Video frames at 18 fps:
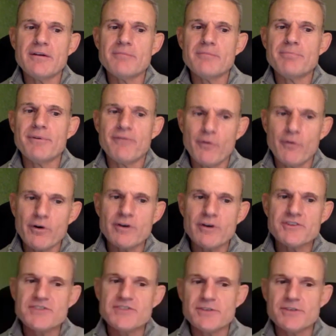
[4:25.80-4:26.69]
before
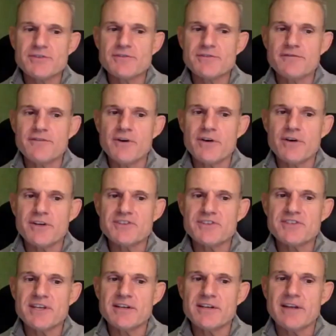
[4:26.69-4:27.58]
solution
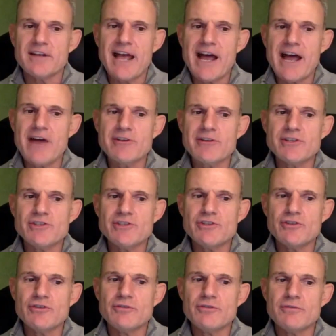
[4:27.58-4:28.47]
focus, and how did
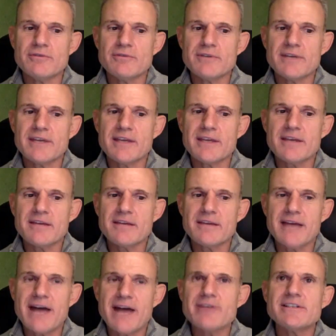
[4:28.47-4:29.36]

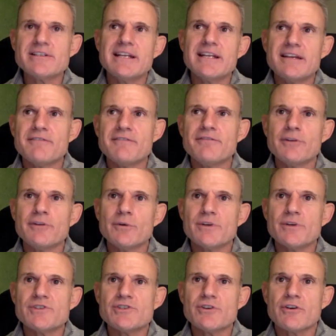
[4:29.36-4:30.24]
it
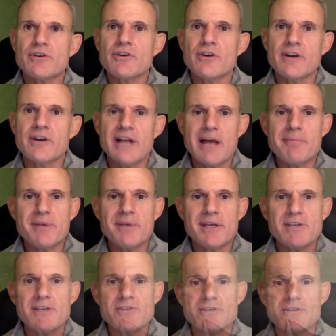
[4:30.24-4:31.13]
influence your current
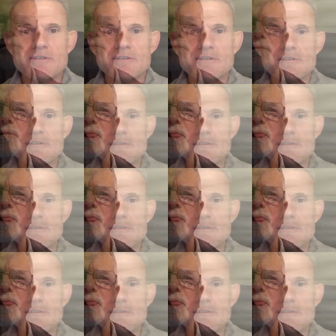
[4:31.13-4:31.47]
application?